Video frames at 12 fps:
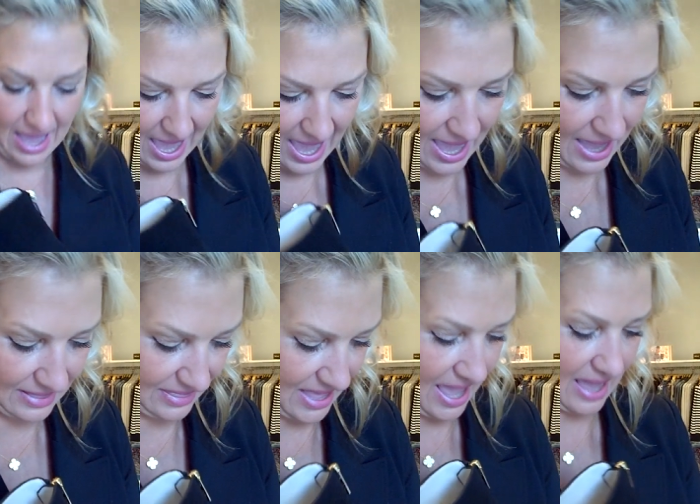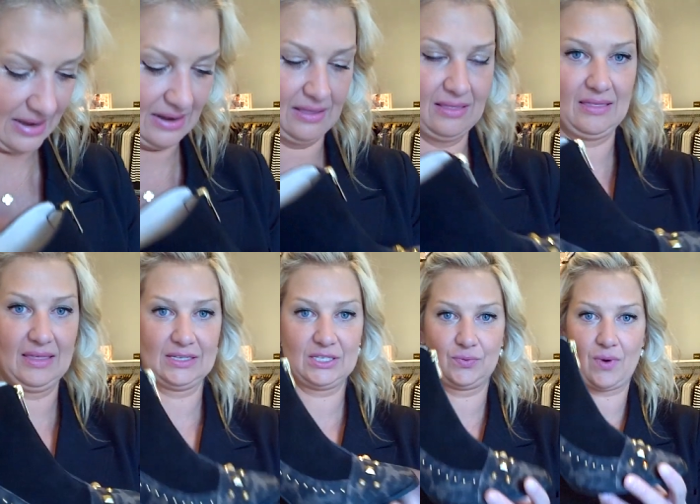And then
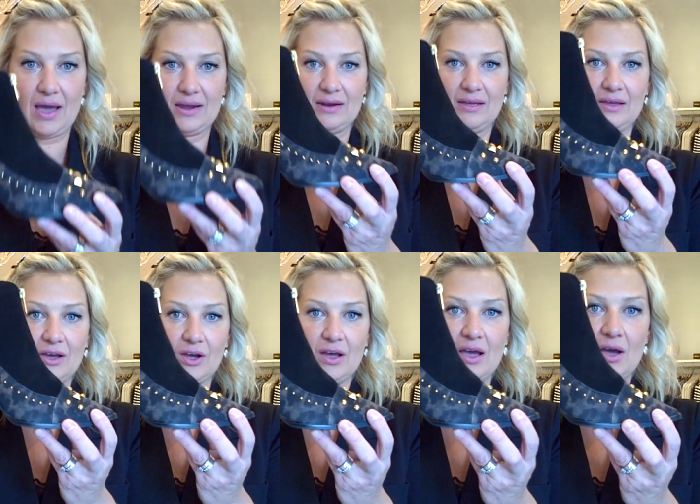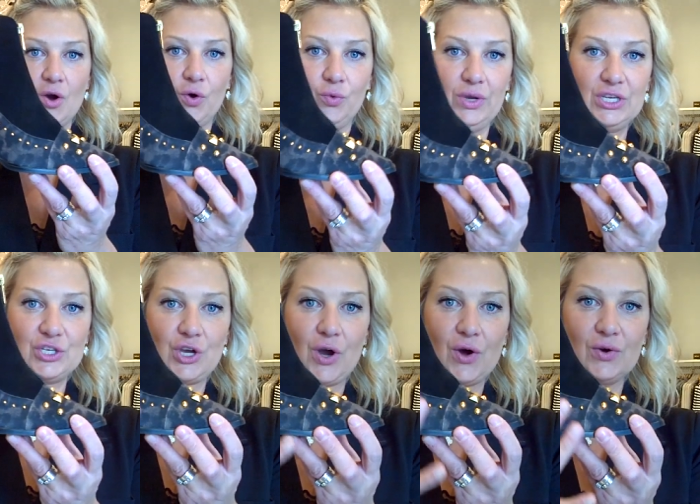this one. We
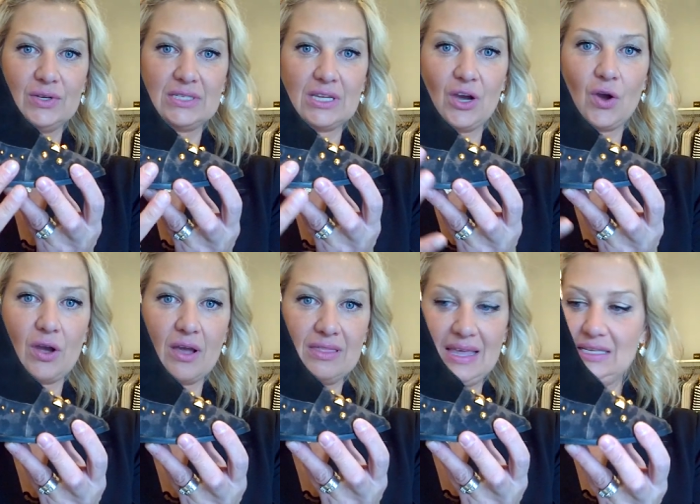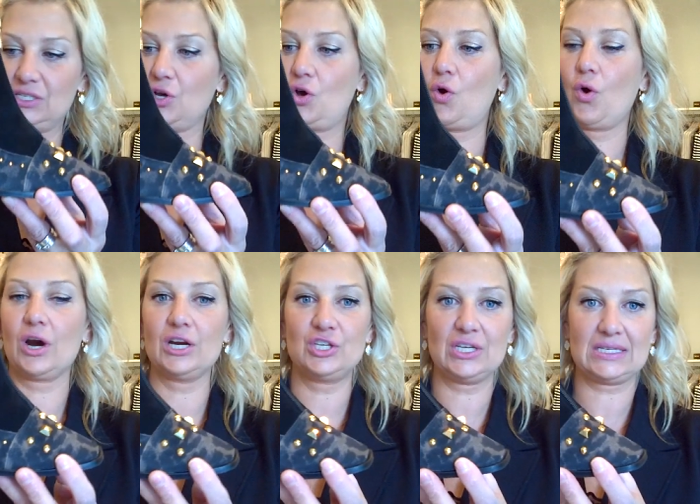chose this
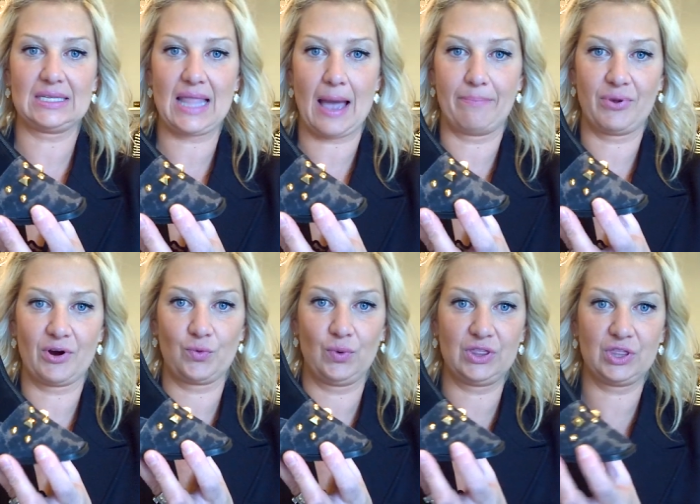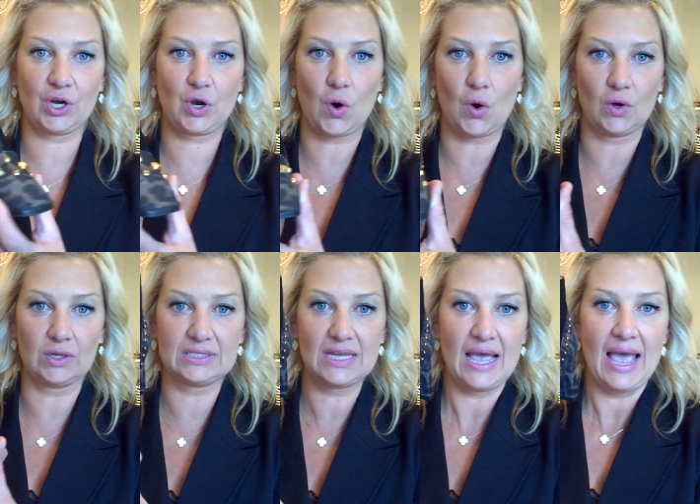gorgeous leopard with the
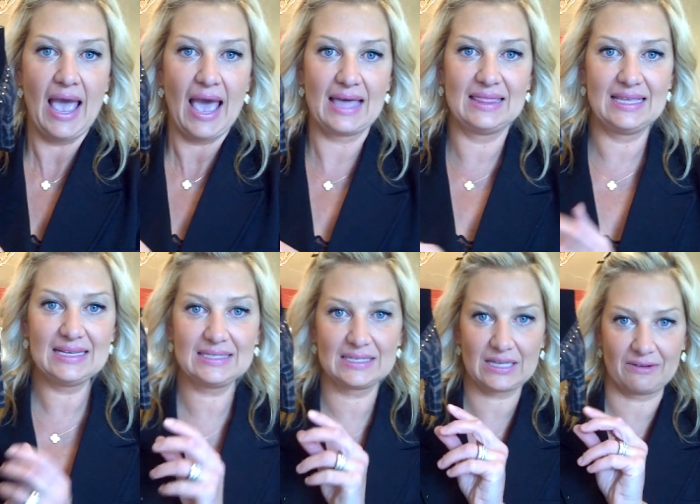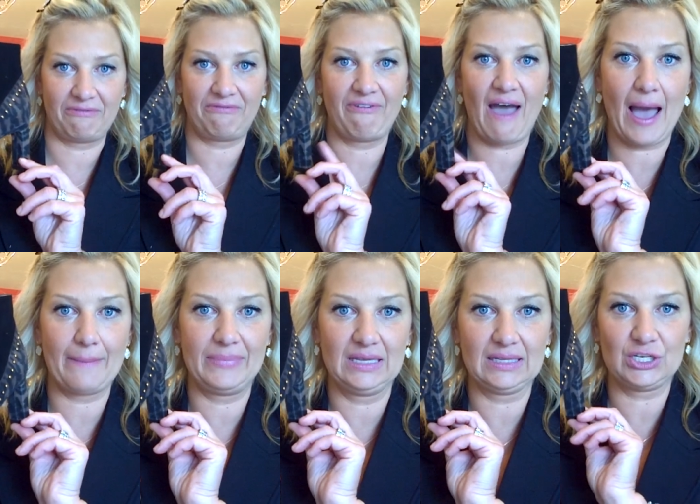gold. And this is a
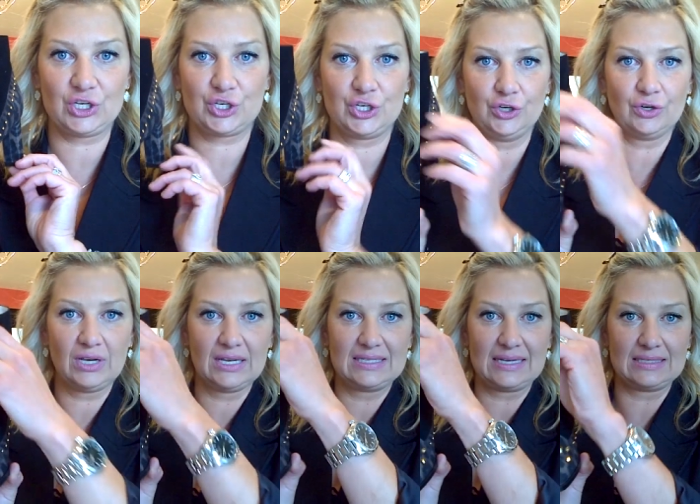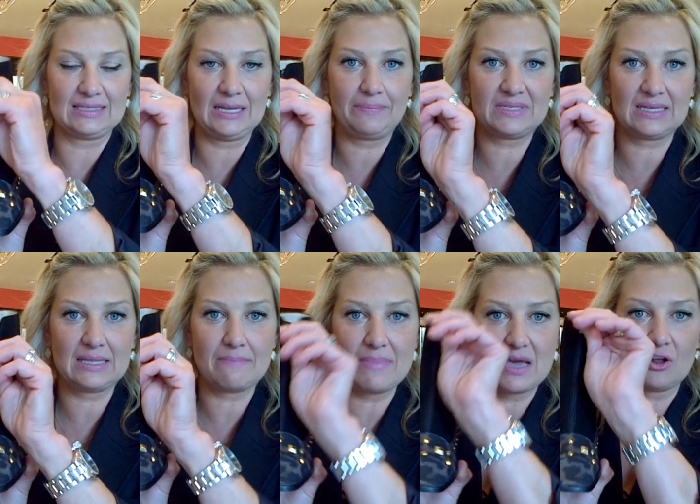fabulous shoe because it zips in
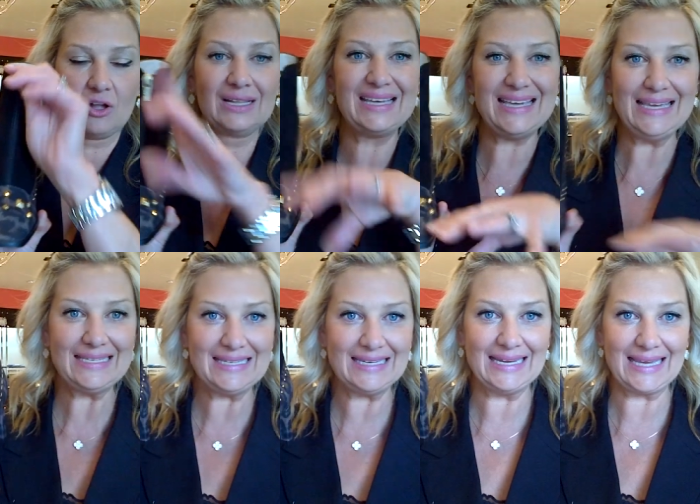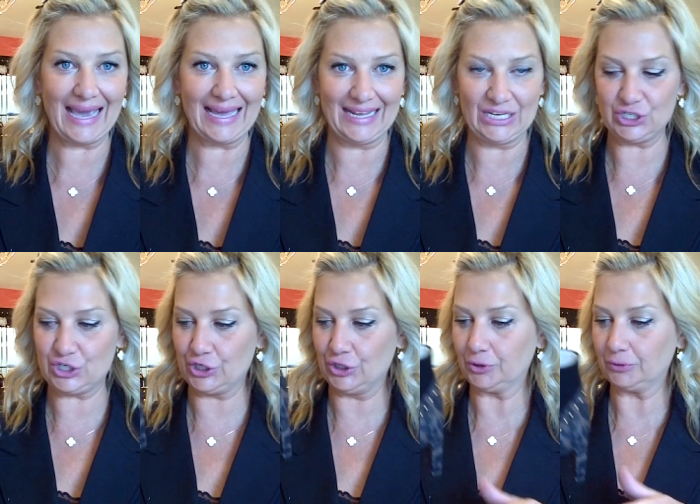the middle, easy to get
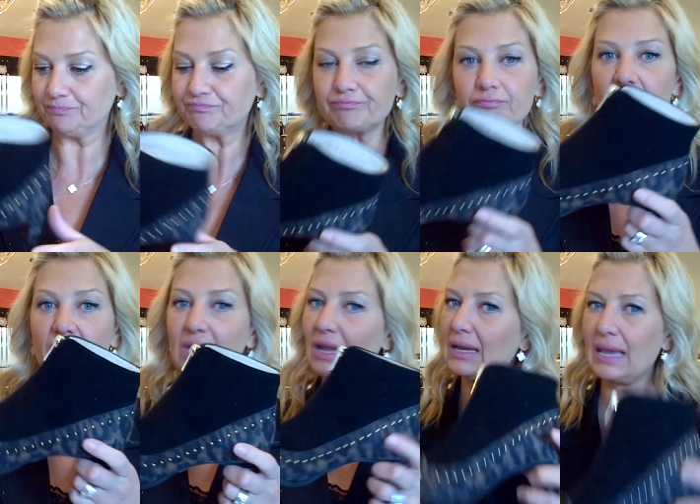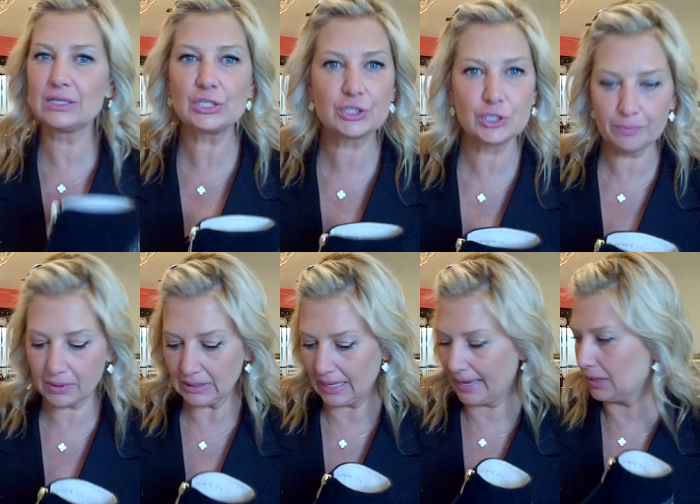into. Again,
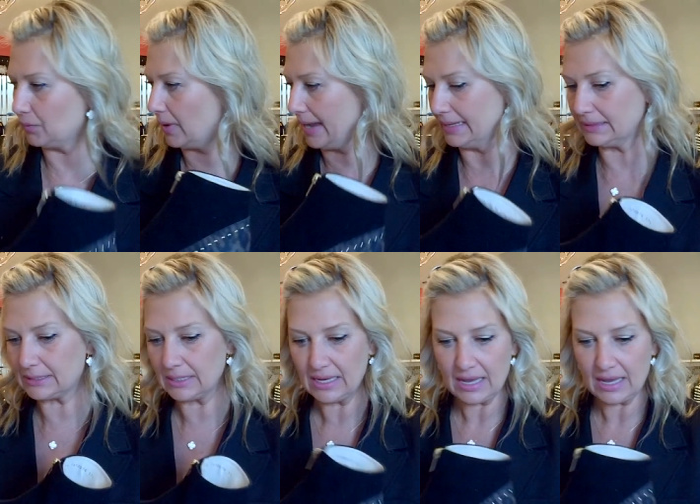super lightweight.